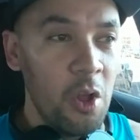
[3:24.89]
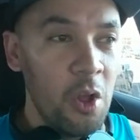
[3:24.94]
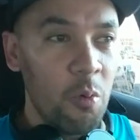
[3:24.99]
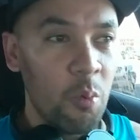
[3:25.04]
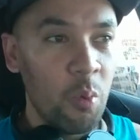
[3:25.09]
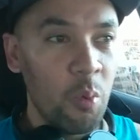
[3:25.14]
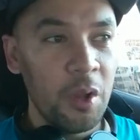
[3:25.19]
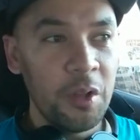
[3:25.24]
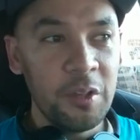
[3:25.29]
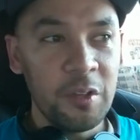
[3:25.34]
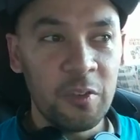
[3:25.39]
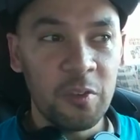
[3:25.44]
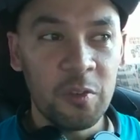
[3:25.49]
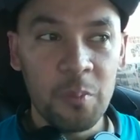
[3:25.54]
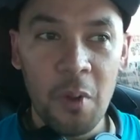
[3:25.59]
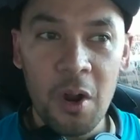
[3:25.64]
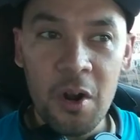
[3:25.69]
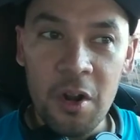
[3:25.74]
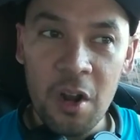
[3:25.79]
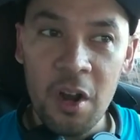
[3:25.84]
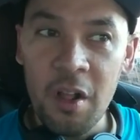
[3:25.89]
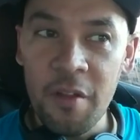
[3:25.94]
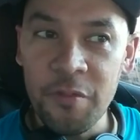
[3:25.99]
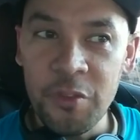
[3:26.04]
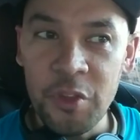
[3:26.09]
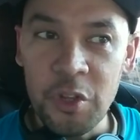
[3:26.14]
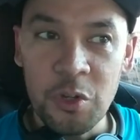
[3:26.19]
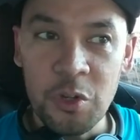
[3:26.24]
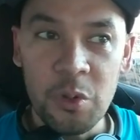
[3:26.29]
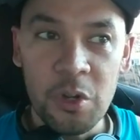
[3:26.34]
one smart enough
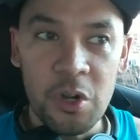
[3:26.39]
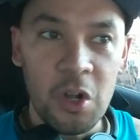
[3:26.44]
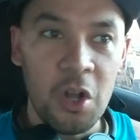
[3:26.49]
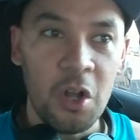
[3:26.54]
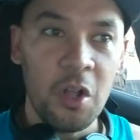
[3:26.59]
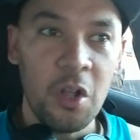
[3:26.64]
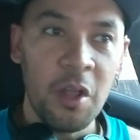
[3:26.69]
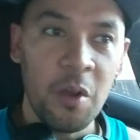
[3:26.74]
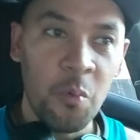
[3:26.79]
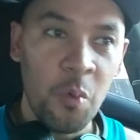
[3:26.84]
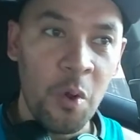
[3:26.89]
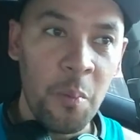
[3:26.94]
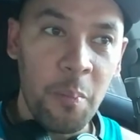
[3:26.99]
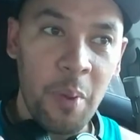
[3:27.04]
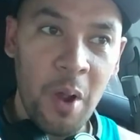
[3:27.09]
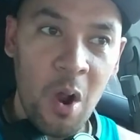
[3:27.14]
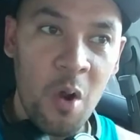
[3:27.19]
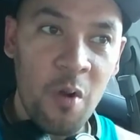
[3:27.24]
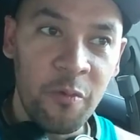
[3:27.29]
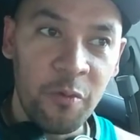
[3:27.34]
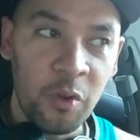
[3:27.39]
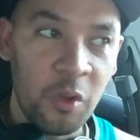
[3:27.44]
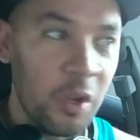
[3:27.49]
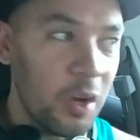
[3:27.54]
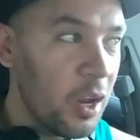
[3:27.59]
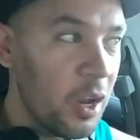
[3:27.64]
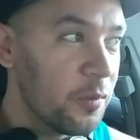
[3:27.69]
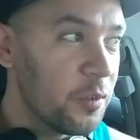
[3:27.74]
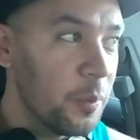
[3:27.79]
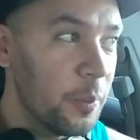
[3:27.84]
to do it all and one powerful
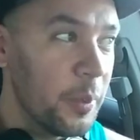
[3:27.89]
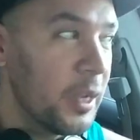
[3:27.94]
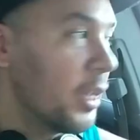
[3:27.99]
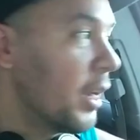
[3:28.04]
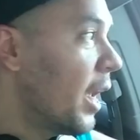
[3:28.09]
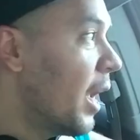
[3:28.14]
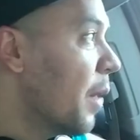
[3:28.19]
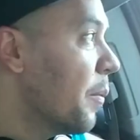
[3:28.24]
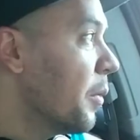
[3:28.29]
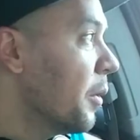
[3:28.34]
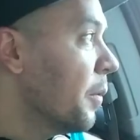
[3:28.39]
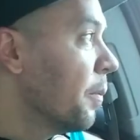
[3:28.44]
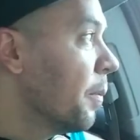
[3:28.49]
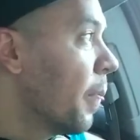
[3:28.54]
enough to make it happen.